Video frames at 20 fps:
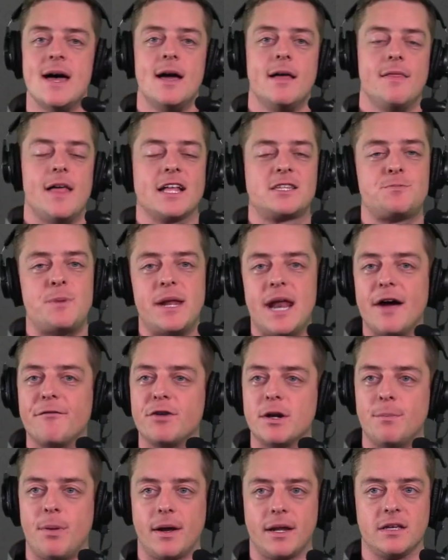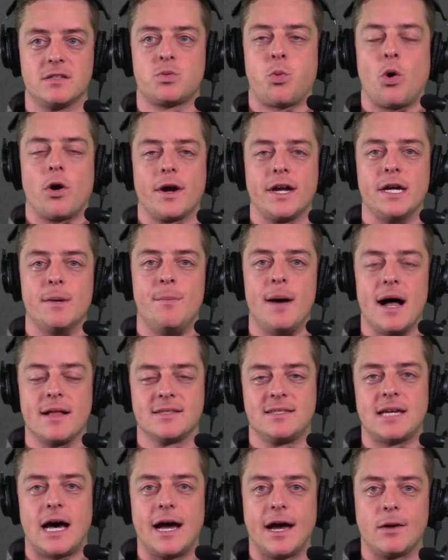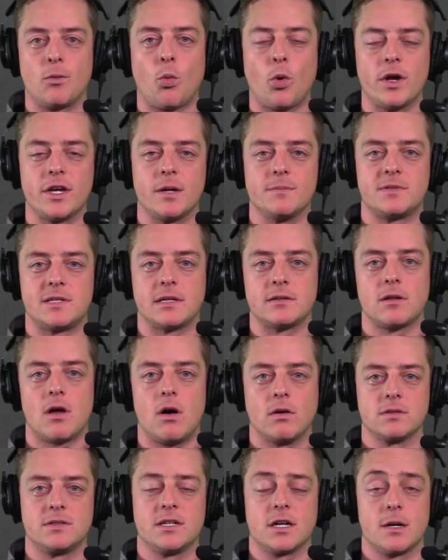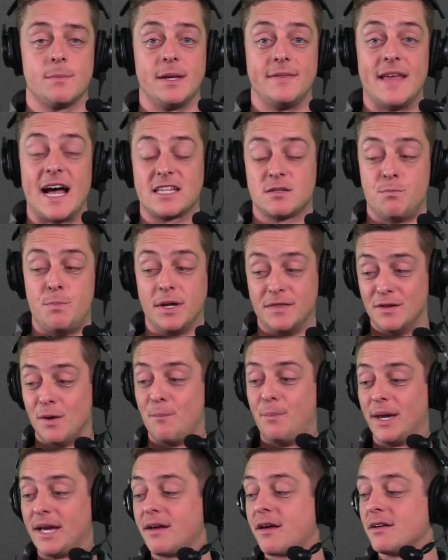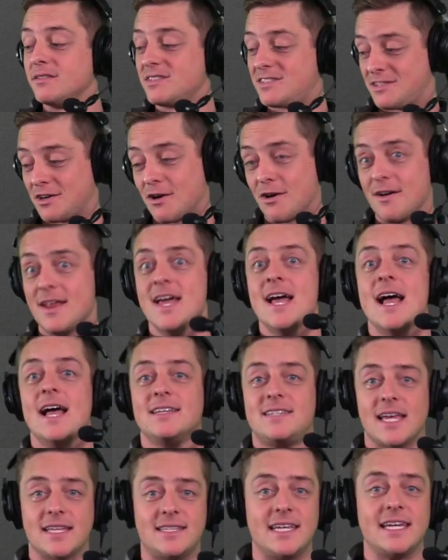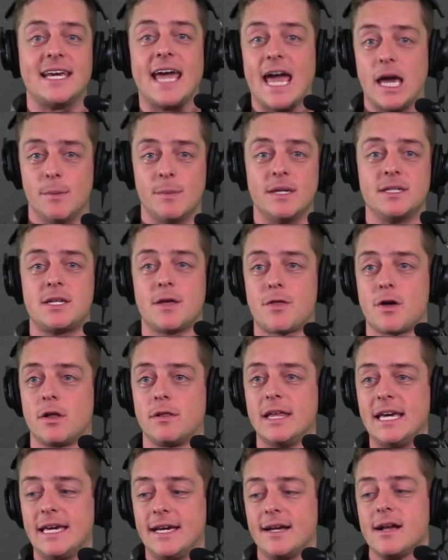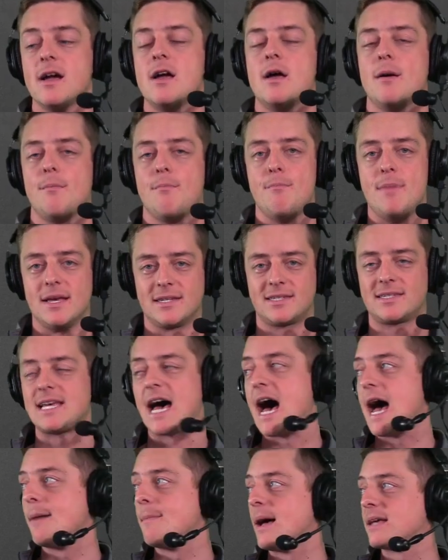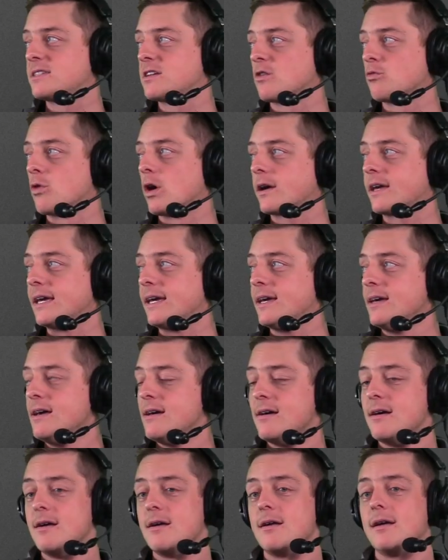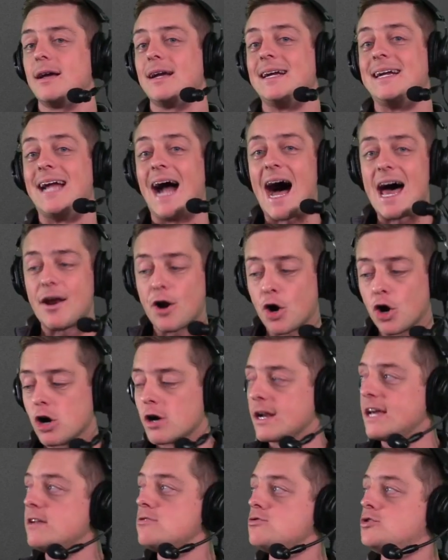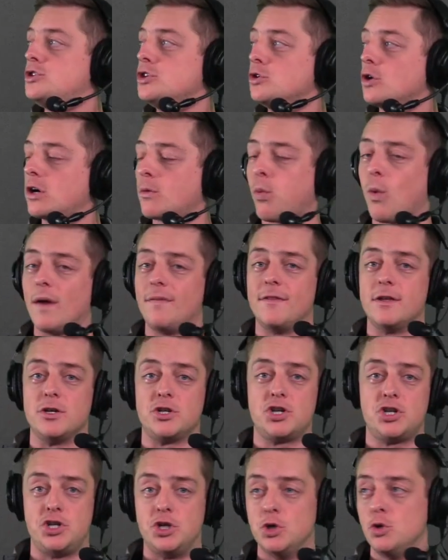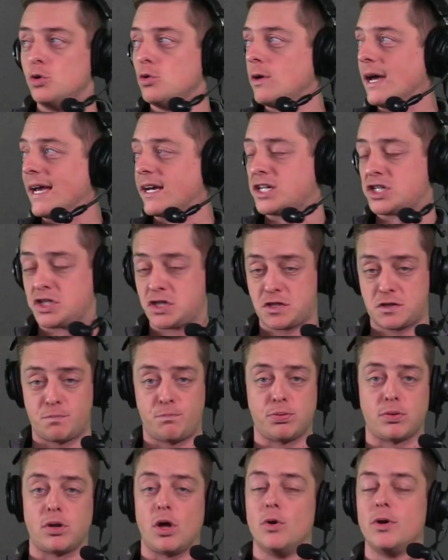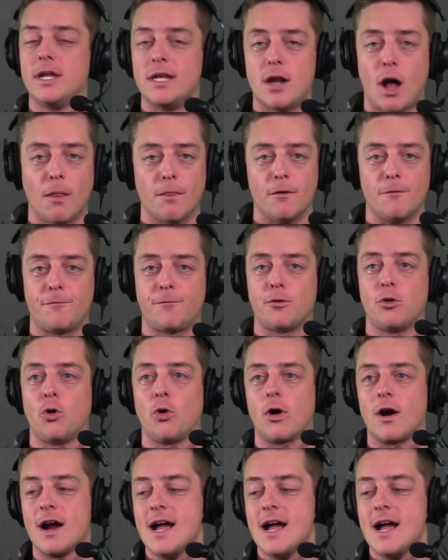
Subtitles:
That's been everybody's worry about Zion Williamson long-term, and that's been the big concern since he came into the league. Missed time as a rookie. Got hurt at Duke when the shoe exploded on the floor